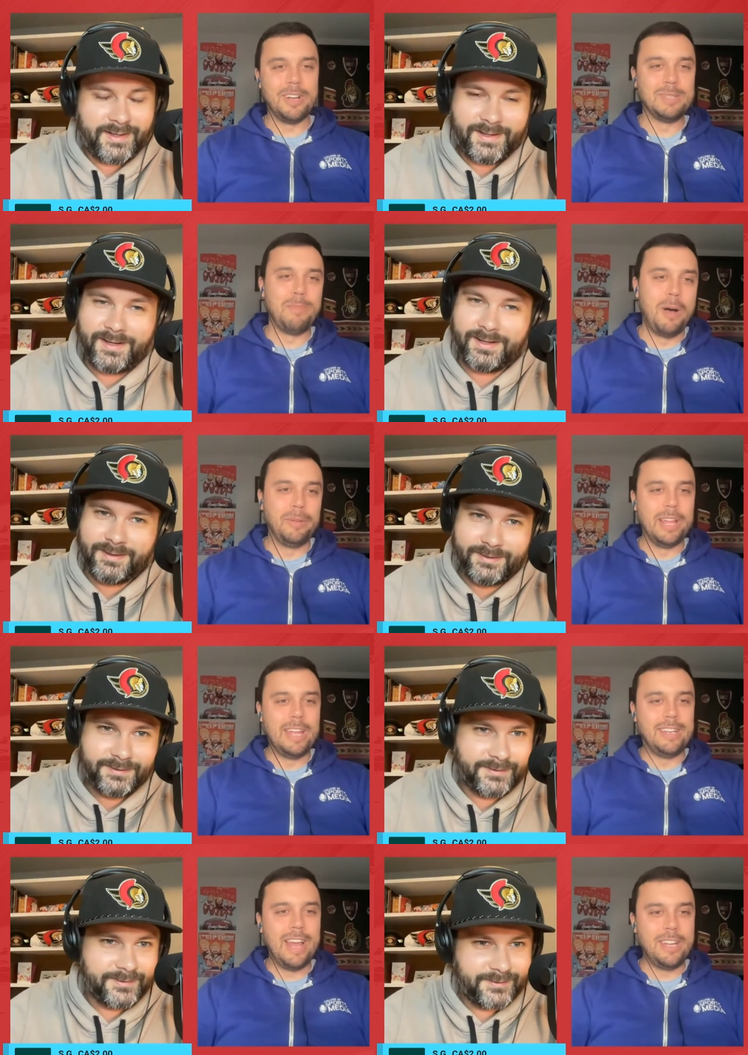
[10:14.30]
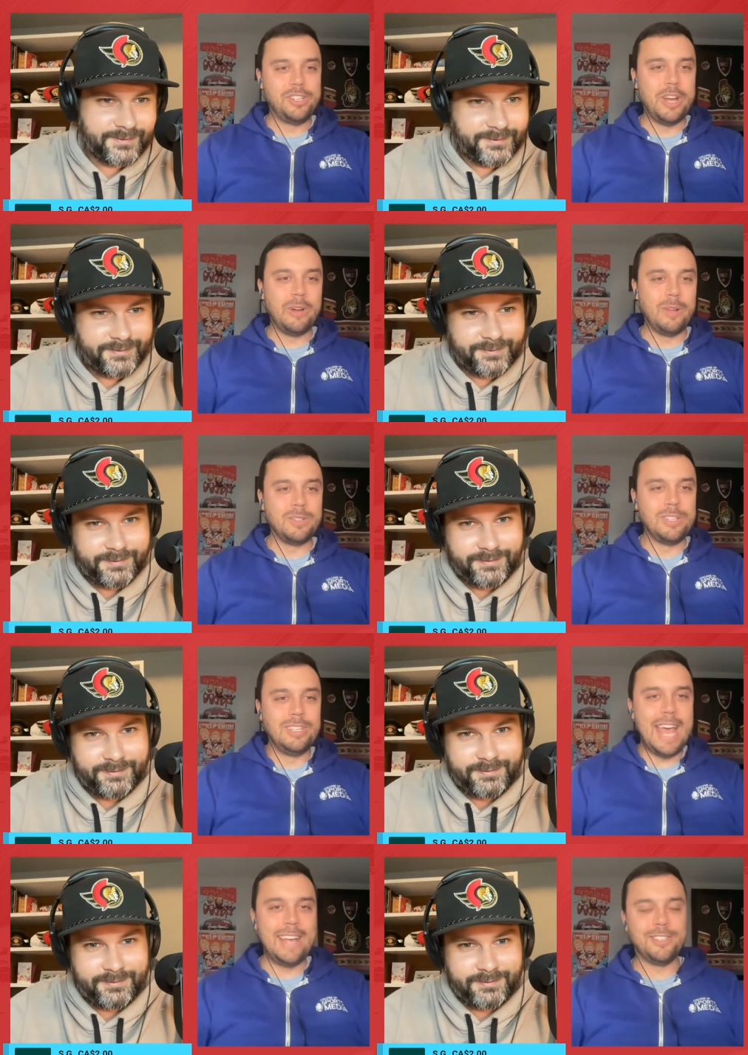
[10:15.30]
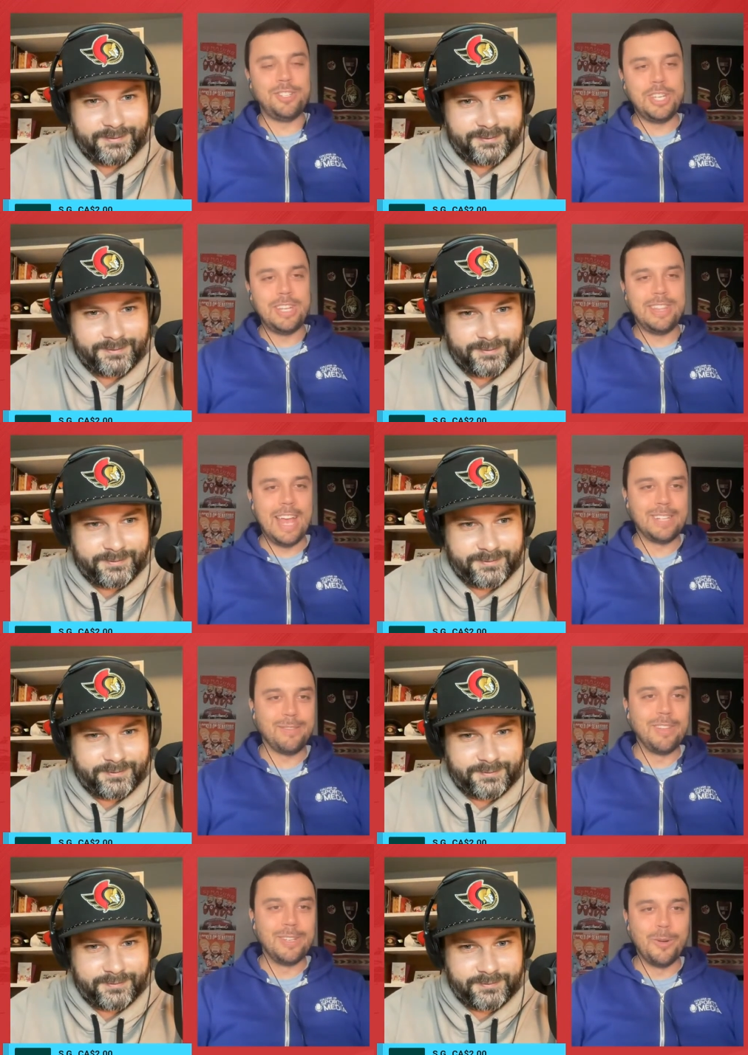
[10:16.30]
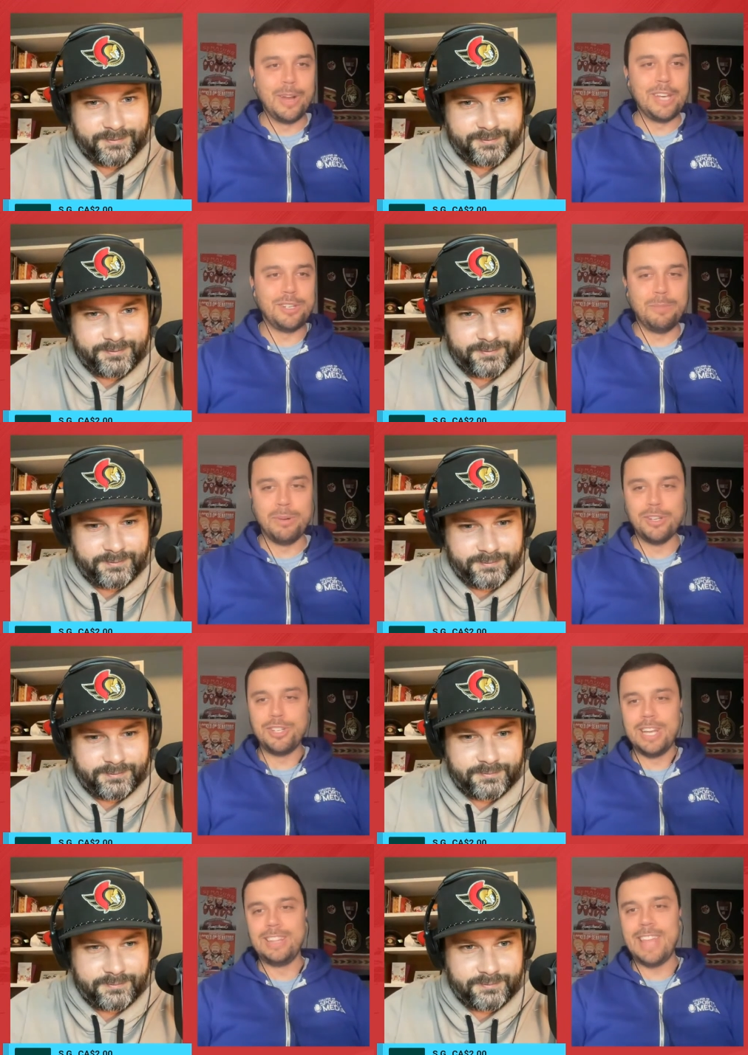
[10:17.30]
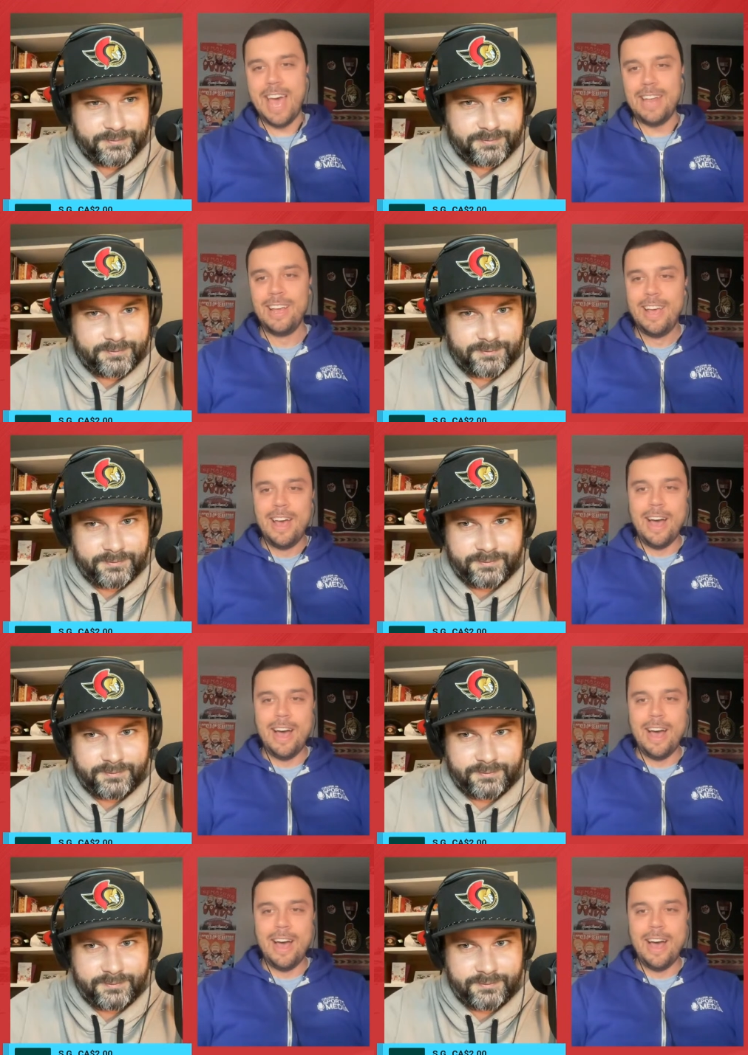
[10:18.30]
Speaker 1: his bobblehead night. Shout out SG, thanks for the donation. Appreciate that.